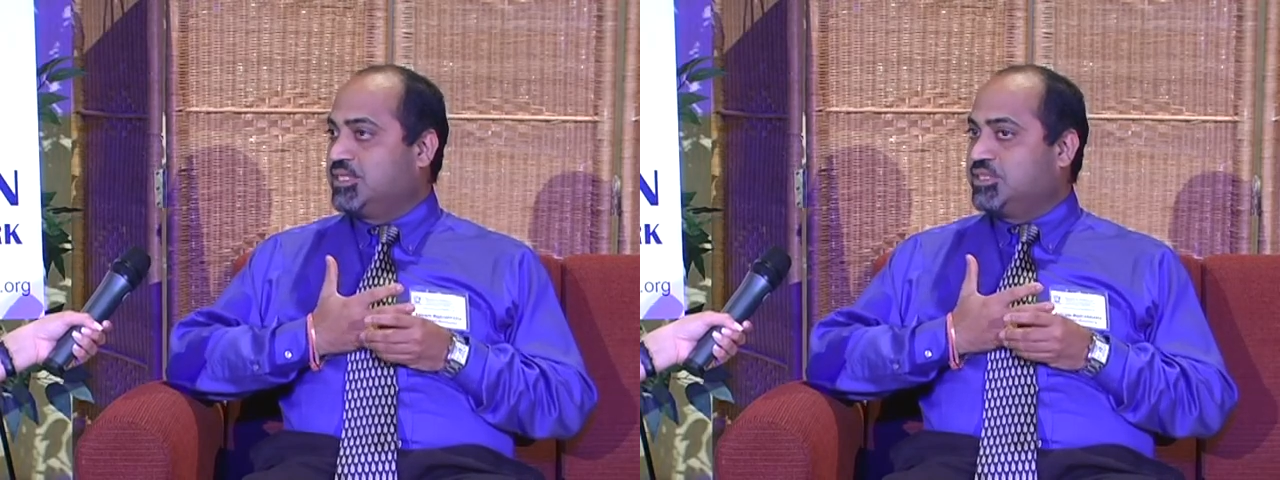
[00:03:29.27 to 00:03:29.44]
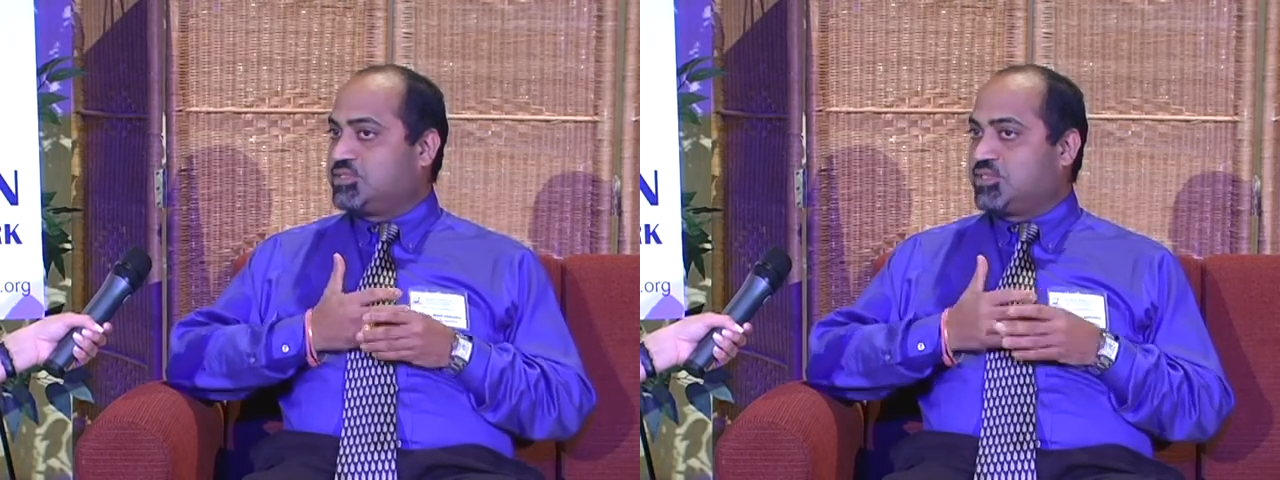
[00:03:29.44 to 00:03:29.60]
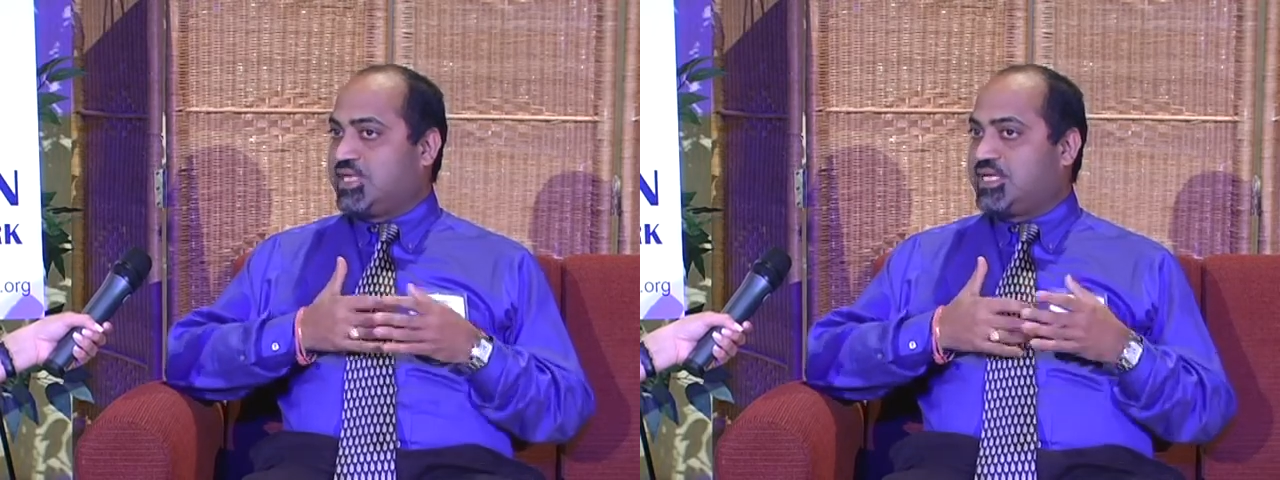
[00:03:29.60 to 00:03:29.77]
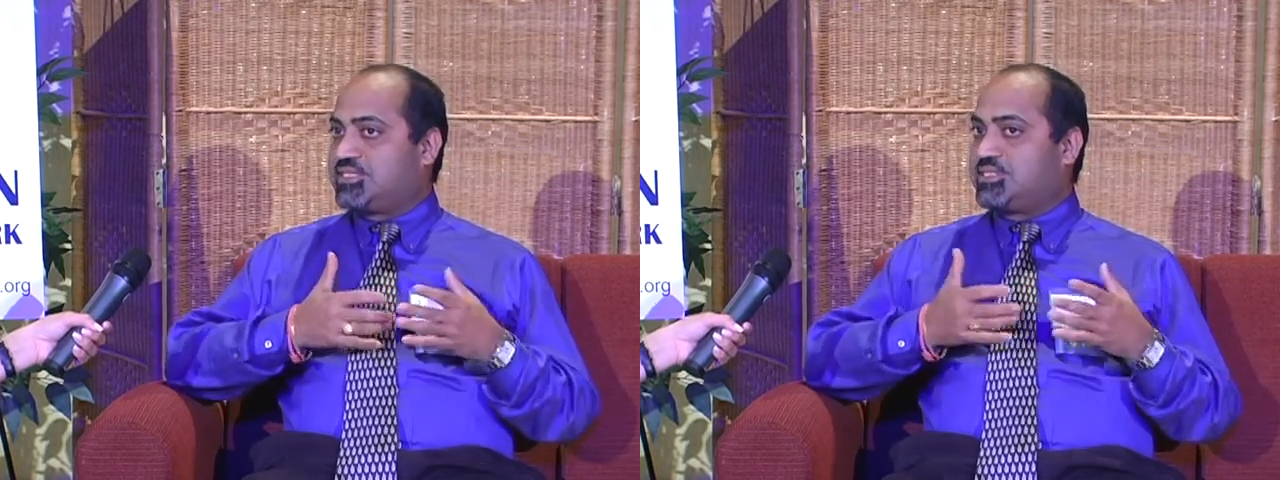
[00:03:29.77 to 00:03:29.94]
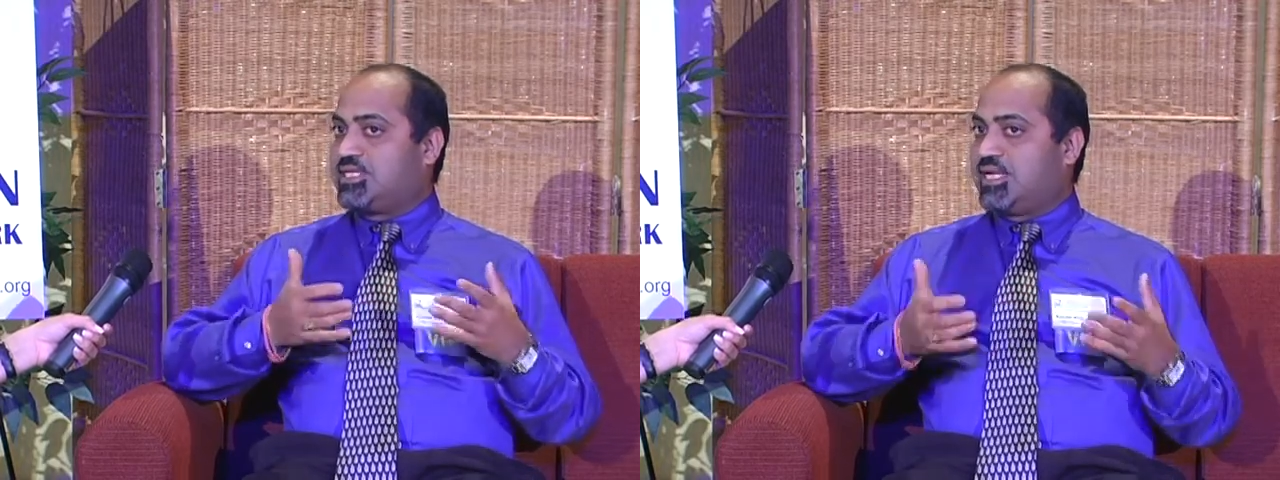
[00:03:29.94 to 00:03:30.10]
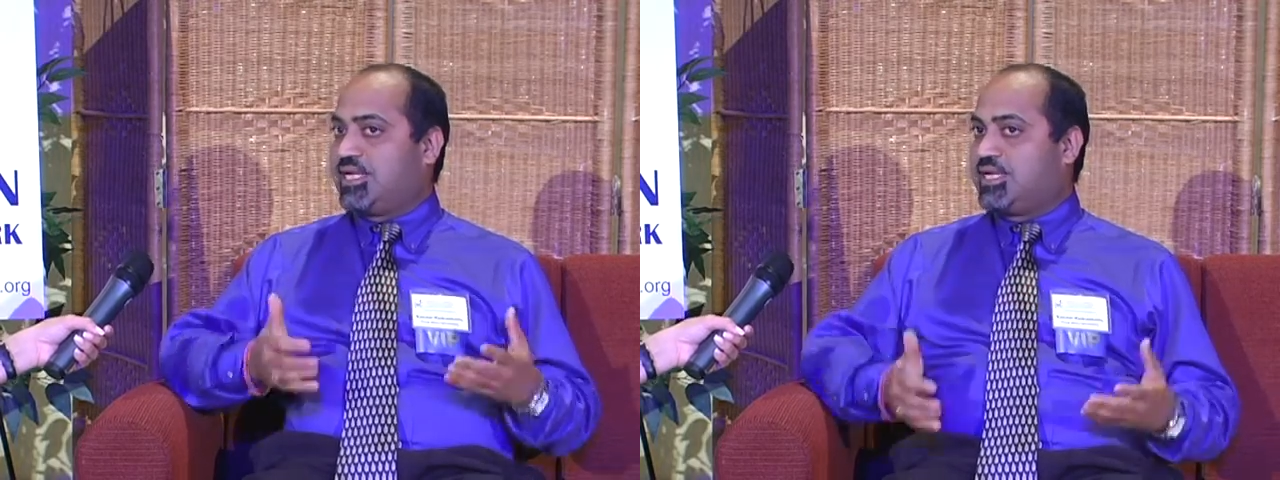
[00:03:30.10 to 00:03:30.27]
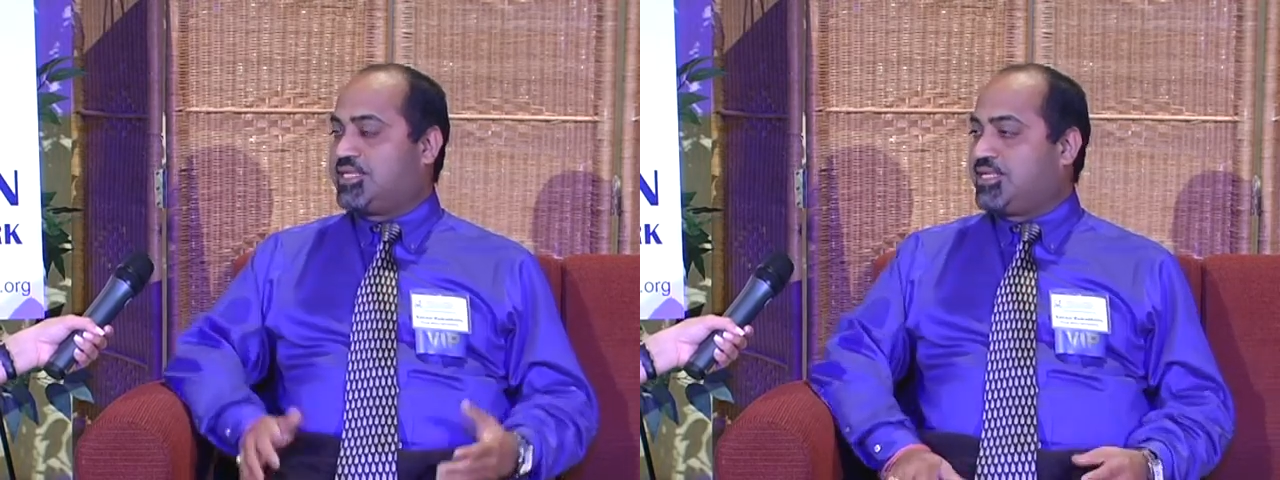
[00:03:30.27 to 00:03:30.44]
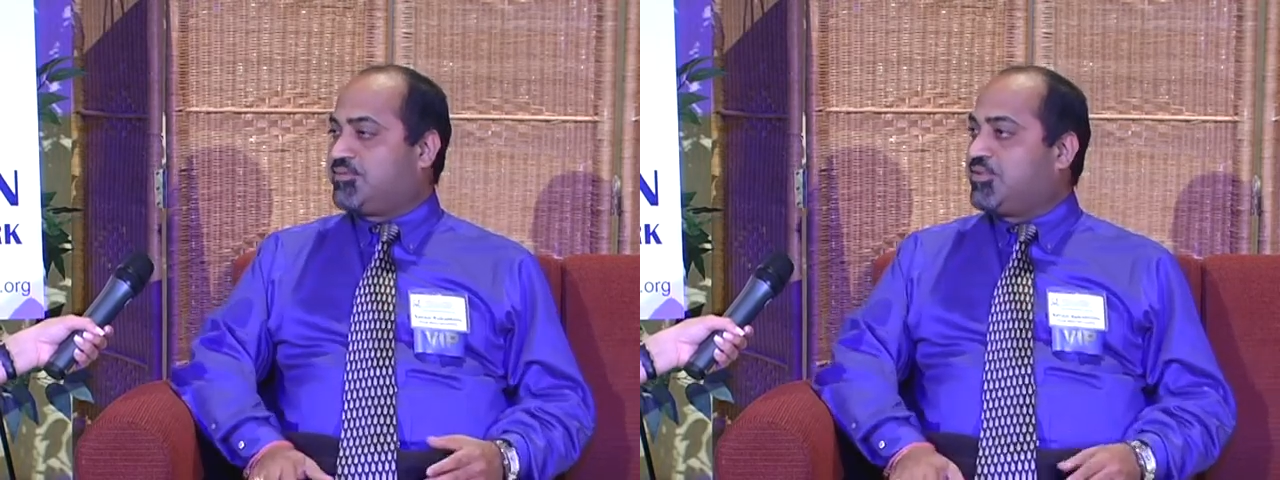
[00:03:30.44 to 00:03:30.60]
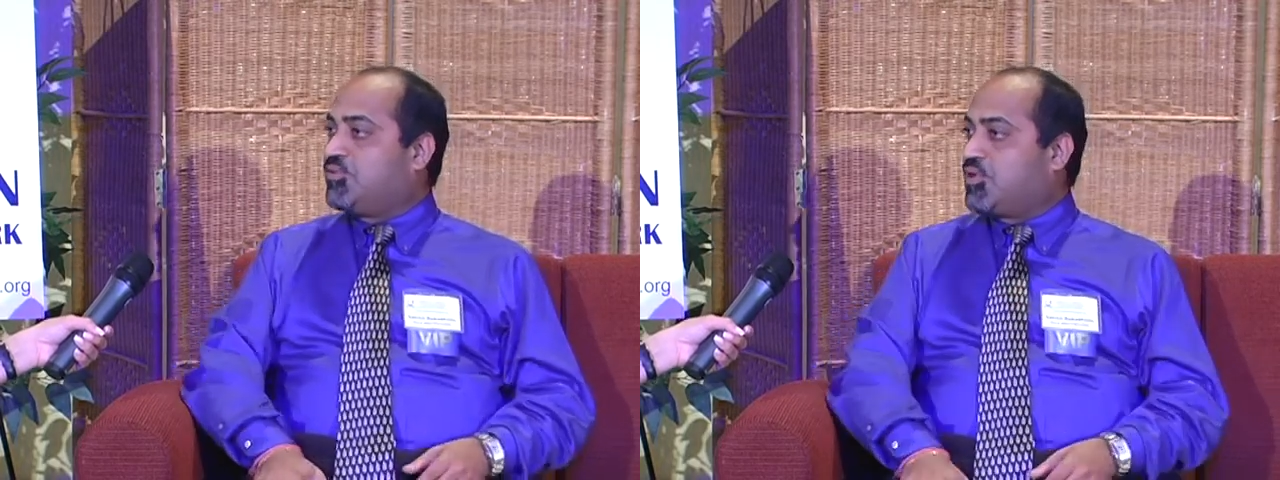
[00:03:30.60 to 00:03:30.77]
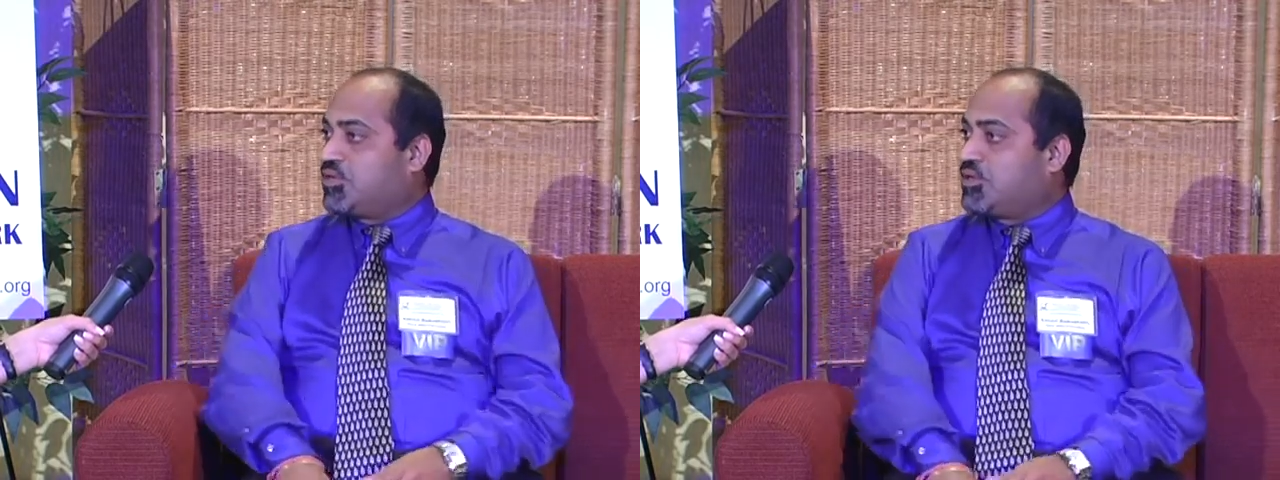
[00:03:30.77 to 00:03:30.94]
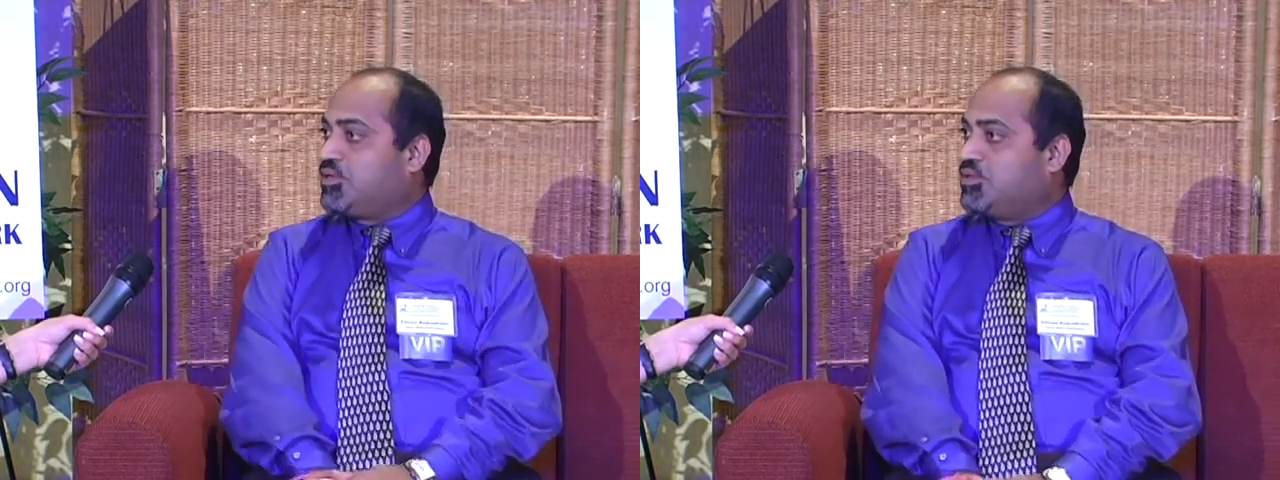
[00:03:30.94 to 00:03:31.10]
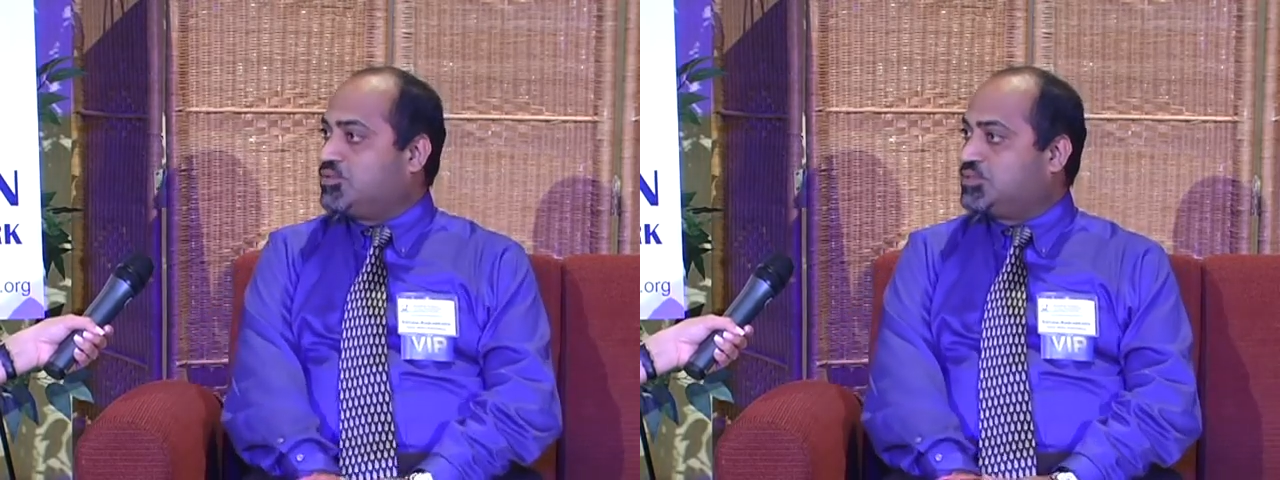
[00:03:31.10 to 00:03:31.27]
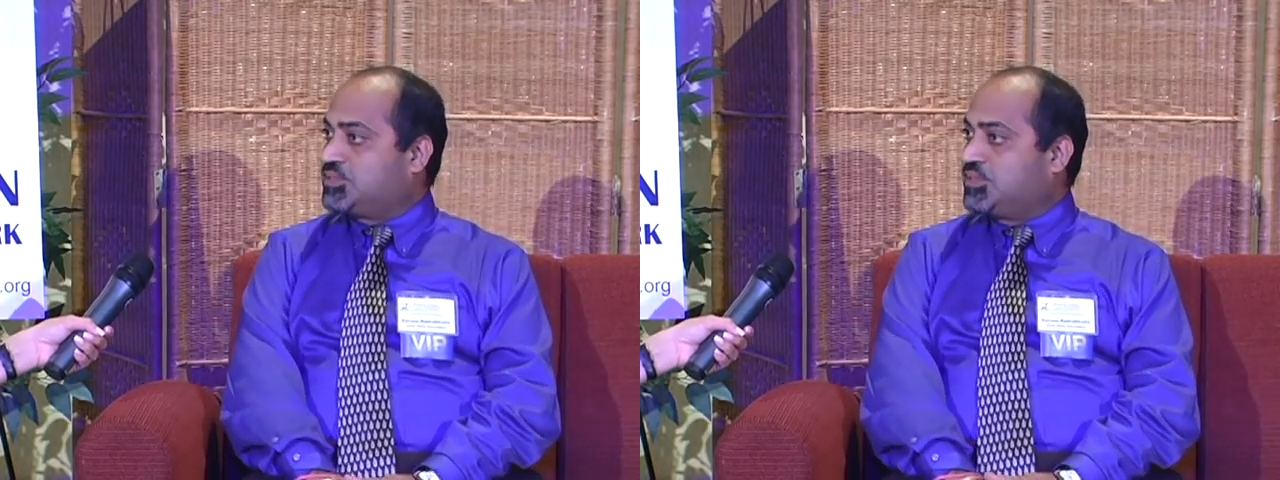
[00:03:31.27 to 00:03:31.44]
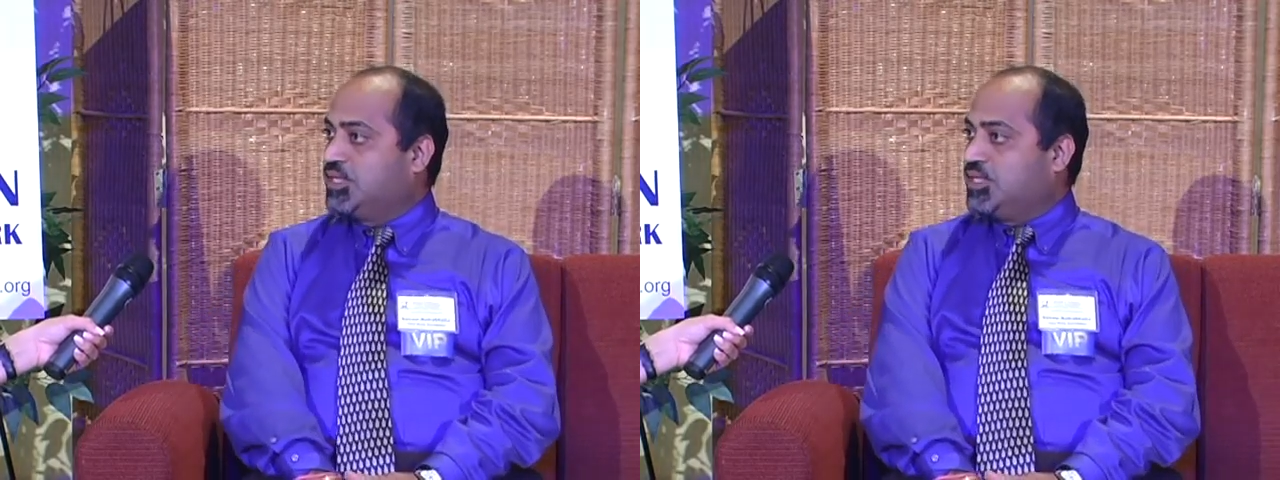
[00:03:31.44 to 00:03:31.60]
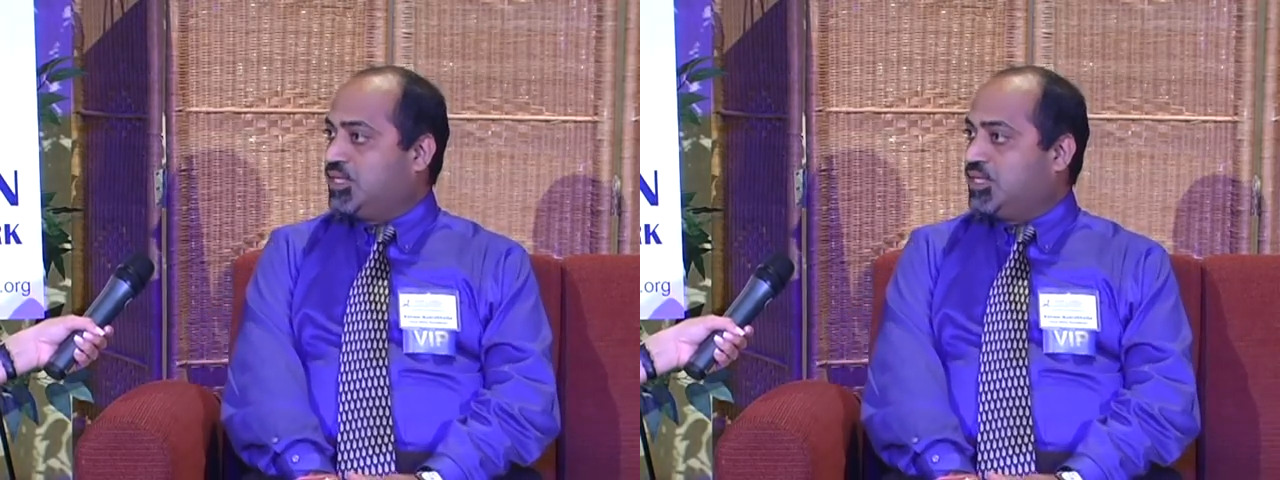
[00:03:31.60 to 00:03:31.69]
So that's the land that we want to use